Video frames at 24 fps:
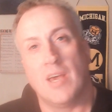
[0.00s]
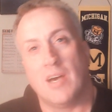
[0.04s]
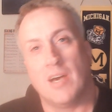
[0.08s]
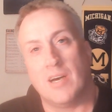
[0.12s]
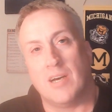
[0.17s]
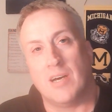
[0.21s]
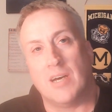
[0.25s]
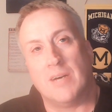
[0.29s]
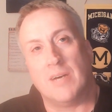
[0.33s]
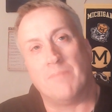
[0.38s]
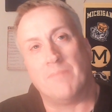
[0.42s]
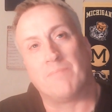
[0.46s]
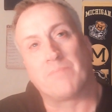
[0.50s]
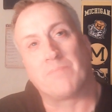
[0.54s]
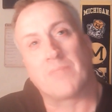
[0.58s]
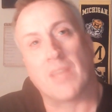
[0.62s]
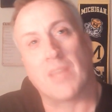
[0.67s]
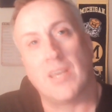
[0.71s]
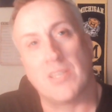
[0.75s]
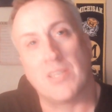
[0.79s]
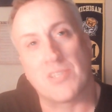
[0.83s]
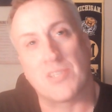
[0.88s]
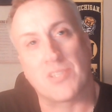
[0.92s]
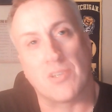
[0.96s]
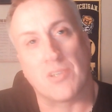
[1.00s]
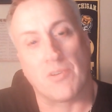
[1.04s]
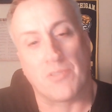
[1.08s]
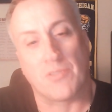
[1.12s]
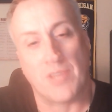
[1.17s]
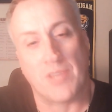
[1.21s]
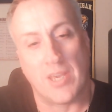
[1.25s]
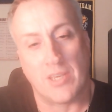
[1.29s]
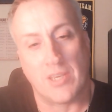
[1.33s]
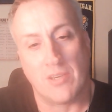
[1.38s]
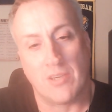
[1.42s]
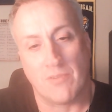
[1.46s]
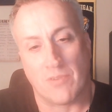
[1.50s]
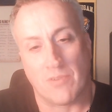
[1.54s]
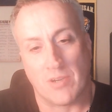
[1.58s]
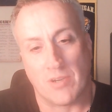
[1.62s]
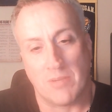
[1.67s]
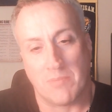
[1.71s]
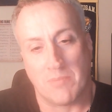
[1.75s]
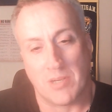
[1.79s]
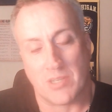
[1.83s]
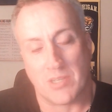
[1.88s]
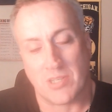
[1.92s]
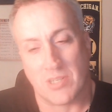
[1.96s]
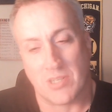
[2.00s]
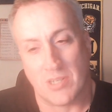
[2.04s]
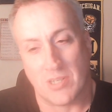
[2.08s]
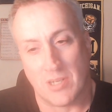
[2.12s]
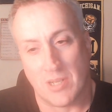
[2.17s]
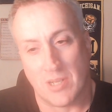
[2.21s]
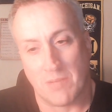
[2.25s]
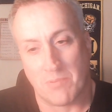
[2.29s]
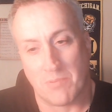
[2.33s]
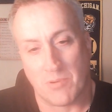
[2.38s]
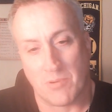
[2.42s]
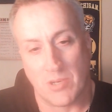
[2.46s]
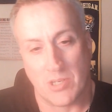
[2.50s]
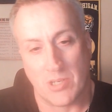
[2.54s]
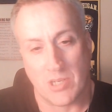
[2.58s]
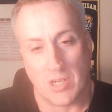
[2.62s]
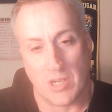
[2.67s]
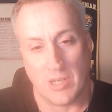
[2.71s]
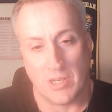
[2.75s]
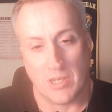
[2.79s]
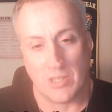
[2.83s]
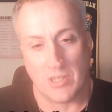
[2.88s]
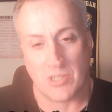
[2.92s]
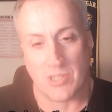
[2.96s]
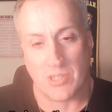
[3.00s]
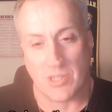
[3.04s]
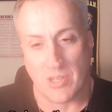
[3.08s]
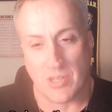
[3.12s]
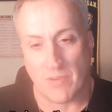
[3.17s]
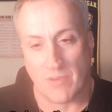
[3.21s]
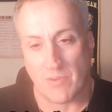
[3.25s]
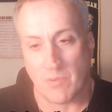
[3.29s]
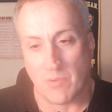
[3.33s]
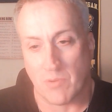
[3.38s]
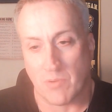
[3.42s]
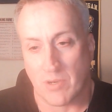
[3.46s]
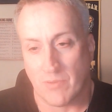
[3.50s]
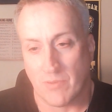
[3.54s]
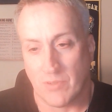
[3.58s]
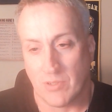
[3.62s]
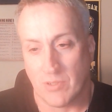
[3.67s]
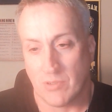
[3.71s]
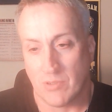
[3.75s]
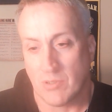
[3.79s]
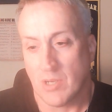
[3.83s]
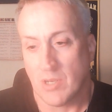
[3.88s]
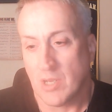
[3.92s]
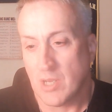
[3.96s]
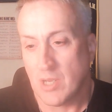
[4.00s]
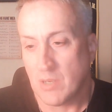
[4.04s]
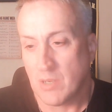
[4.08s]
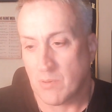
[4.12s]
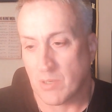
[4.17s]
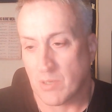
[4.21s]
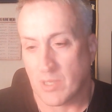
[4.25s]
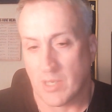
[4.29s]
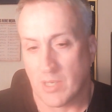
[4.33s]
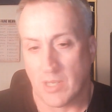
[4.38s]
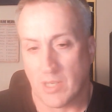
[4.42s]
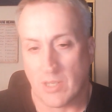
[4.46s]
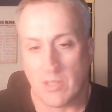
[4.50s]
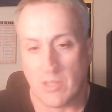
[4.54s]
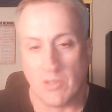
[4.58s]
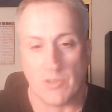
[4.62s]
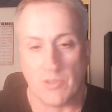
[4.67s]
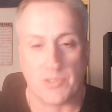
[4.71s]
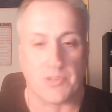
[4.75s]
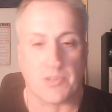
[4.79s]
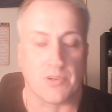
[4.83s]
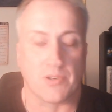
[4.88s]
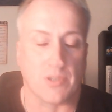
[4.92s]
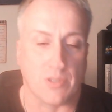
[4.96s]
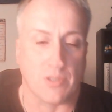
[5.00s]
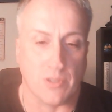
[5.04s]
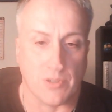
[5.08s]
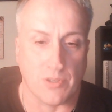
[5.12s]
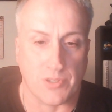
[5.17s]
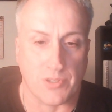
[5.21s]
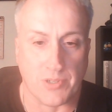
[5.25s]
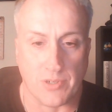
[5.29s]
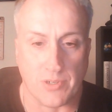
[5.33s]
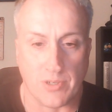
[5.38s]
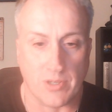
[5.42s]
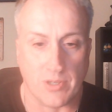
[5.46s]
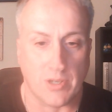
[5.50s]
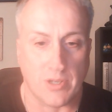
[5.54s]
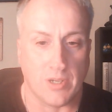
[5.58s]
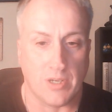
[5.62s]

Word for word: Um, and so thank you very much, and I appreciate each and every one of you. We're getting closer and closer.